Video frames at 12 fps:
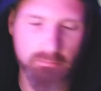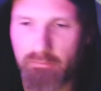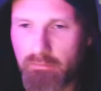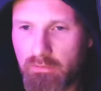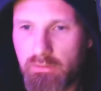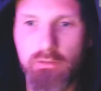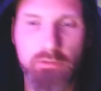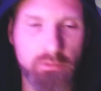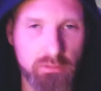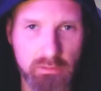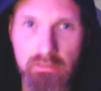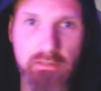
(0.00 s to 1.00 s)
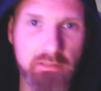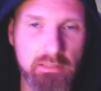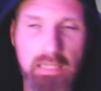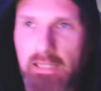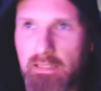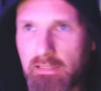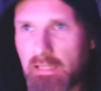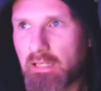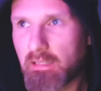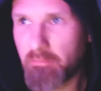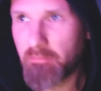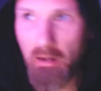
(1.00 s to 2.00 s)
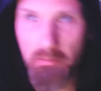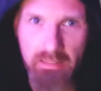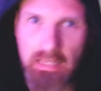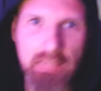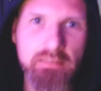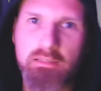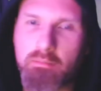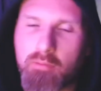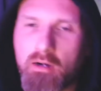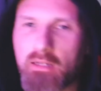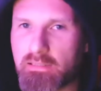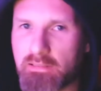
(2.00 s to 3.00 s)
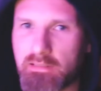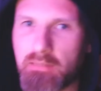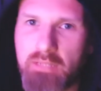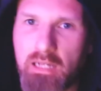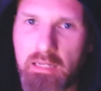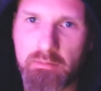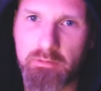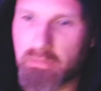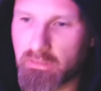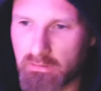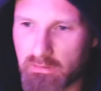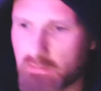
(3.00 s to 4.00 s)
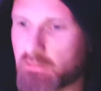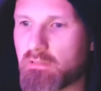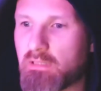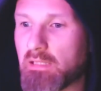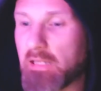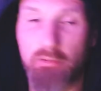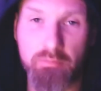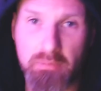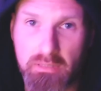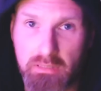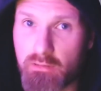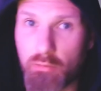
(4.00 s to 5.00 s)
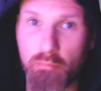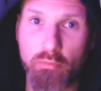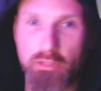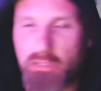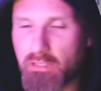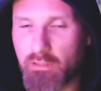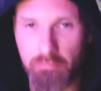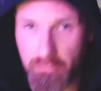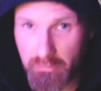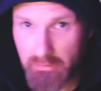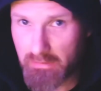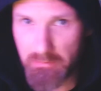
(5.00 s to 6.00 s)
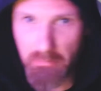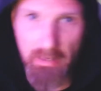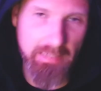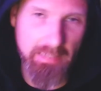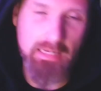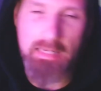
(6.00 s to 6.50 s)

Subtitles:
just they can pump against the market sometimes because just the announcement is so bullish and community is buying.